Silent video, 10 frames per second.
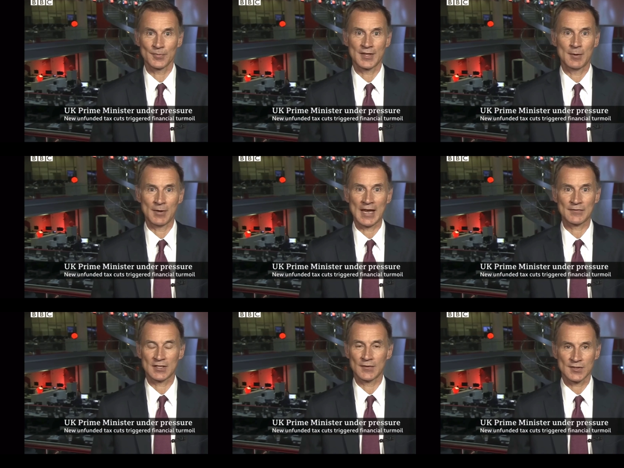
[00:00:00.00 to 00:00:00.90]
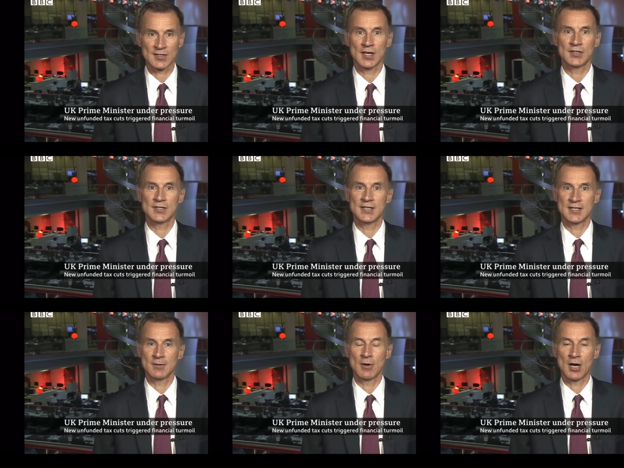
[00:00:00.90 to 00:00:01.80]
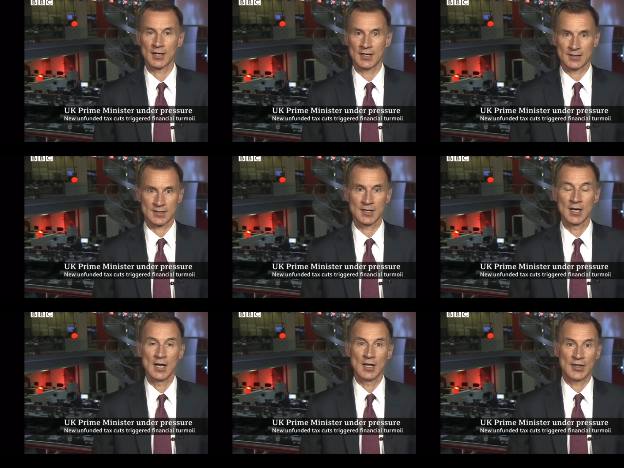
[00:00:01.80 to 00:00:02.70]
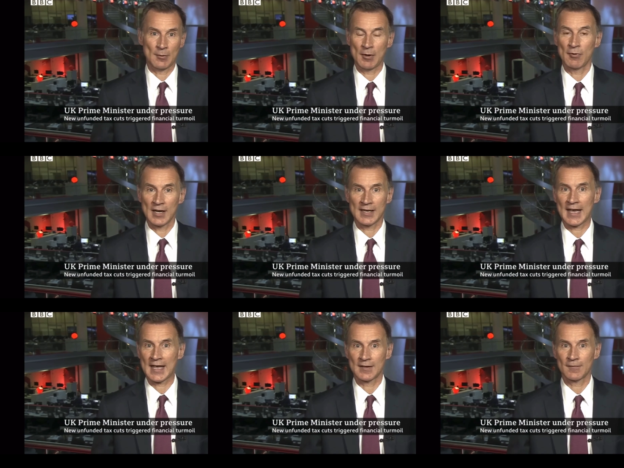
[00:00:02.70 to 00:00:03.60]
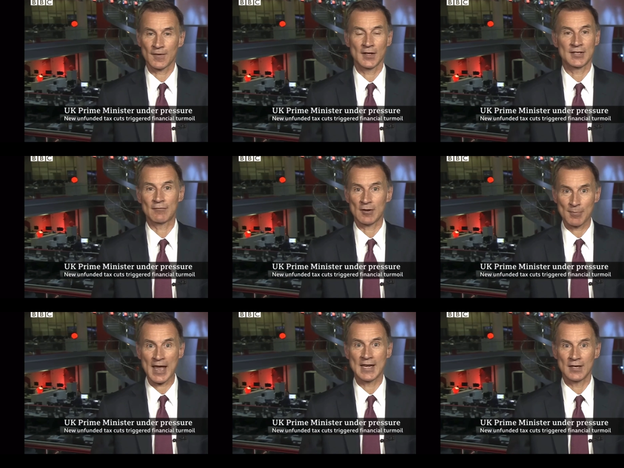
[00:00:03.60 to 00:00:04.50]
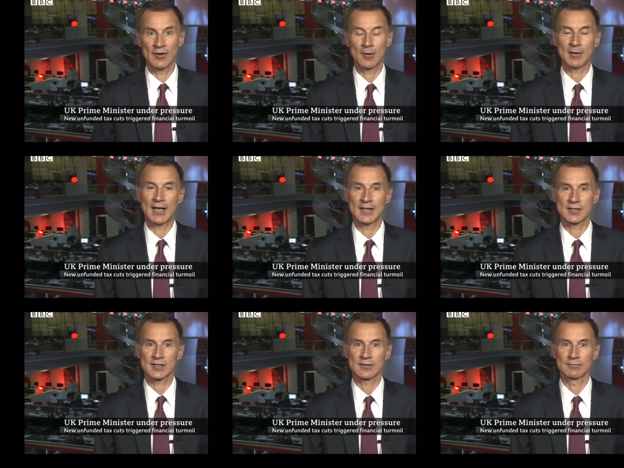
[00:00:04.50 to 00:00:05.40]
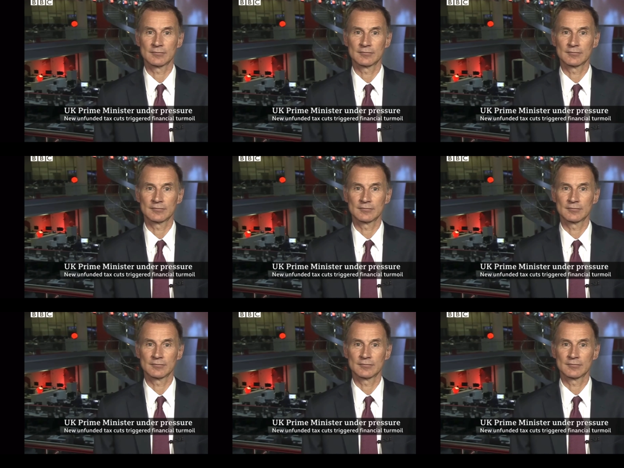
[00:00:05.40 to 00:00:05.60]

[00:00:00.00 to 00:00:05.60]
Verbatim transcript: they made them the middle 50%, that wouldn't be worse than it cur- what it currently is?